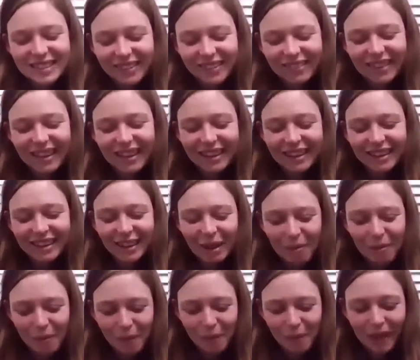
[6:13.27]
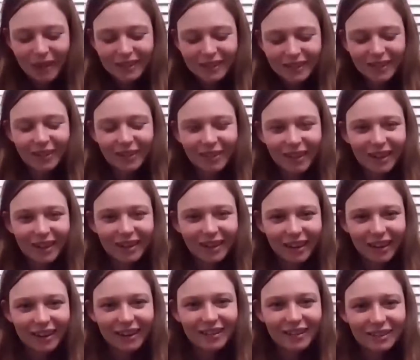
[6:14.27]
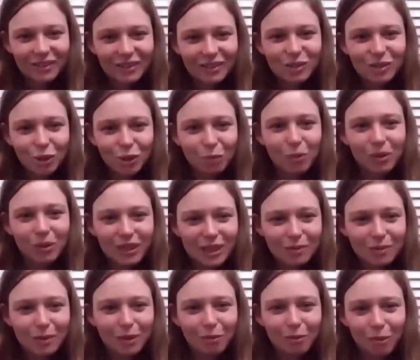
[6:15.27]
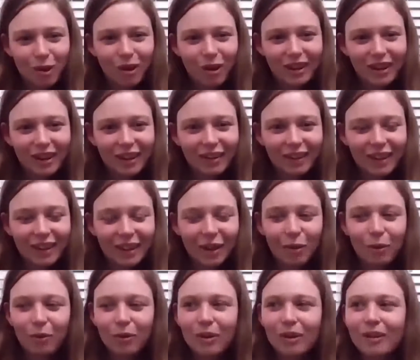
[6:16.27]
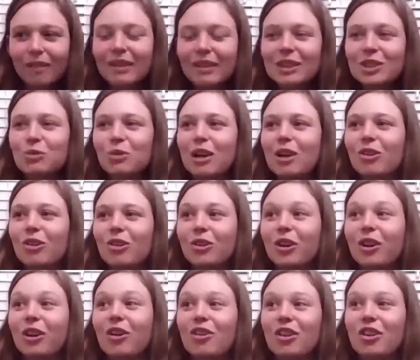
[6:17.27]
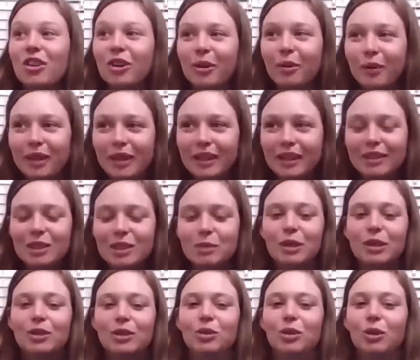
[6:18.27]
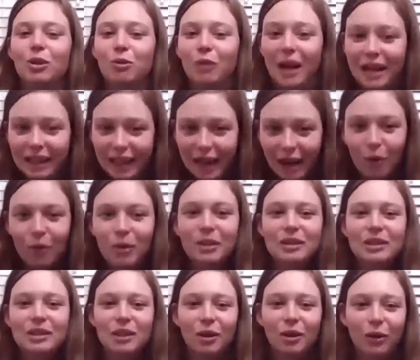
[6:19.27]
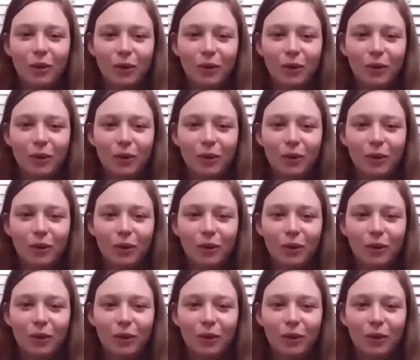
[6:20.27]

So they ended up at dinner that night. 2 policemen walk in and they go, is Rachel Gutish here? We need to speak to her right now.